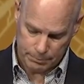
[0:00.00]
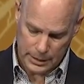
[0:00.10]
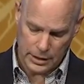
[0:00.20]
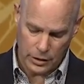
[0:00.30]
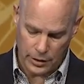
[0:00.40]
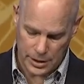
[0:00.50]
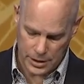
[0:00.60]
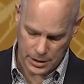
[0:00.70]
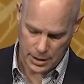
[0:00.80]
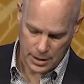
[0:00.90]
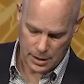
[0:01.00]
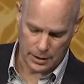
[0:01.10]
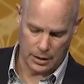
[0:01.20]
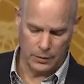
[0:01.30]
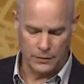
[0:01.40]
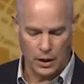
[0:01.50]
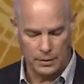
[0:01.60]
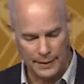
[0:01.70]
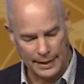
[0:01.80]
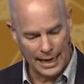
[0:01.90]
Be curious. Again, we've talked about that.